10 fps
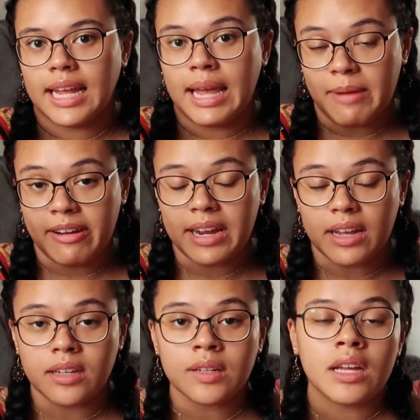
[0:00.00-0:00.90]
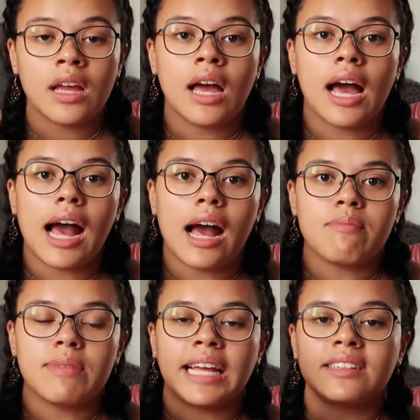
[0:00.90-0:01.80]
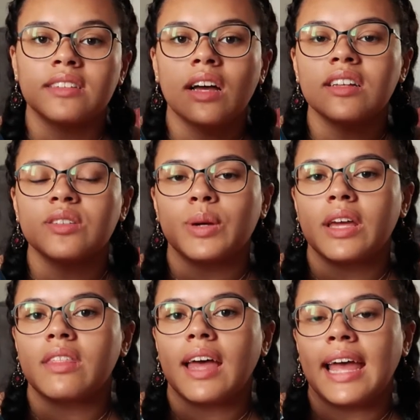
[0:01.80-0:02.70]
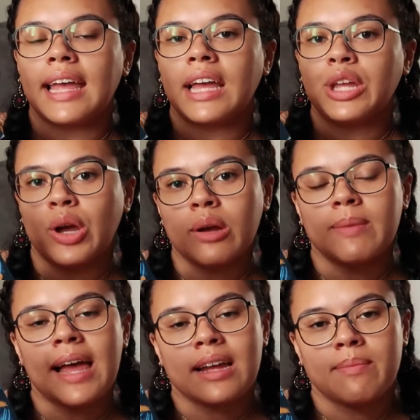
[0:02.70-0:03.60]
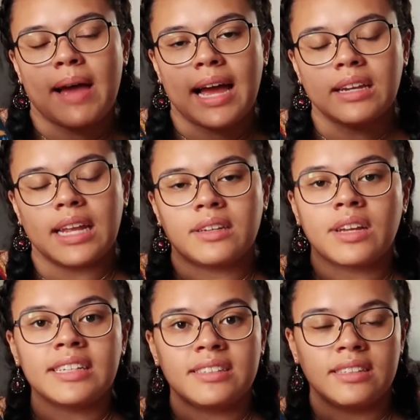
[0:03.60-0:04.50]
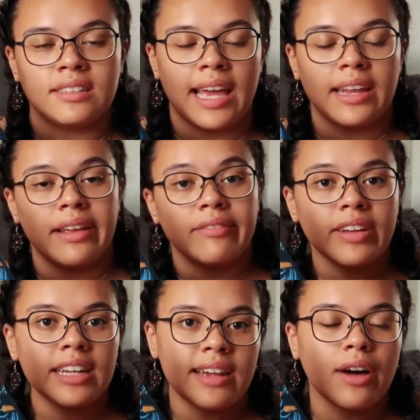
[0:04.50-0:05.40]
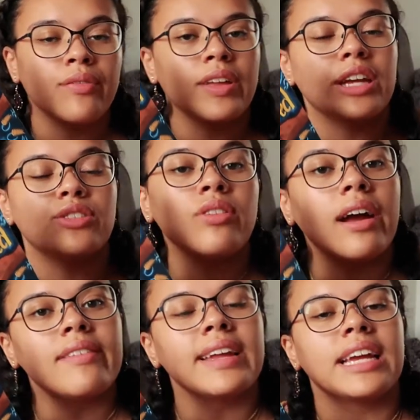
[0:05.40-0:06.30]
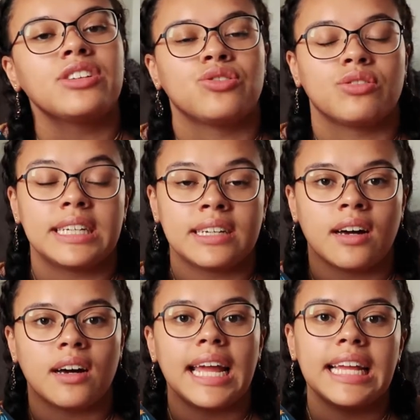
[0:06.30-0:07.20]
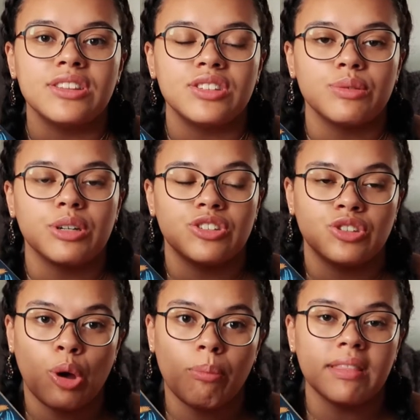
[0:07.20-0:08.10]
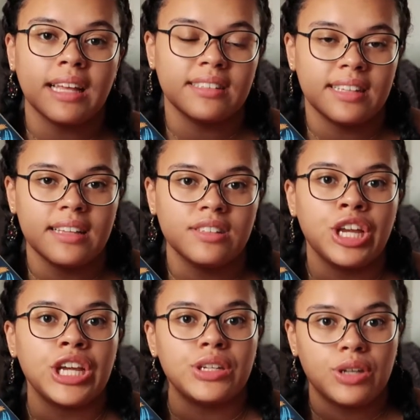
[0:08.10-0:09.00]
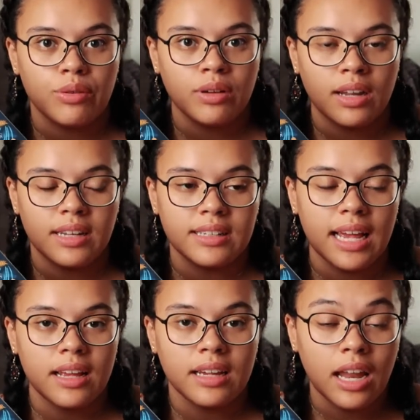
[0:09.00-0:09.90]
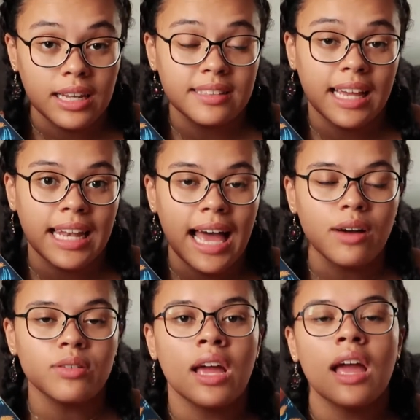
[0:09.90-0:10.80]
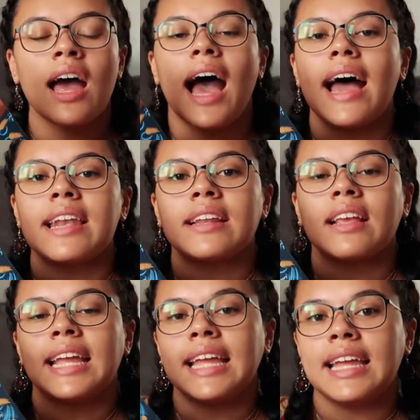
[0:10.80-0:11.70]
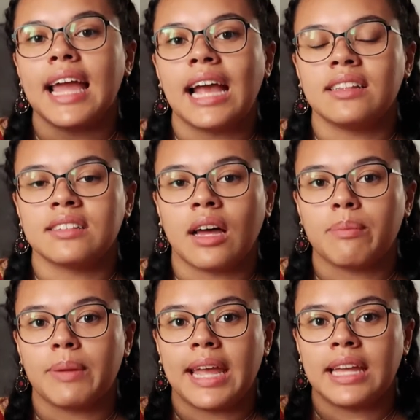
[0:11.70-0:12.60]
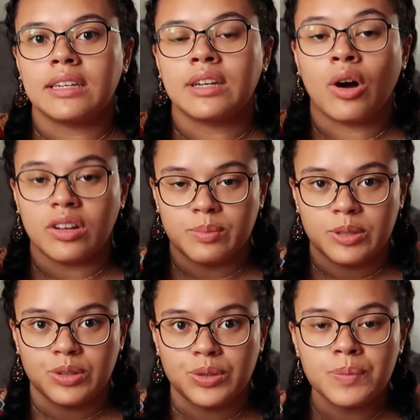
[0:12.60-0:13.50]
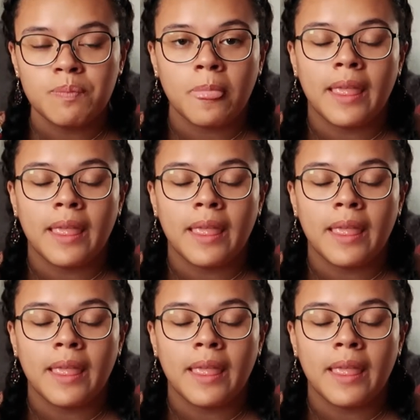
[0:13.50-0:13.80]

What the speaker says: America. It starts with a young black man in 1910 in Philadelphia driving a streetcar into a shop that says no coloureds allowed, and he ends up in hospital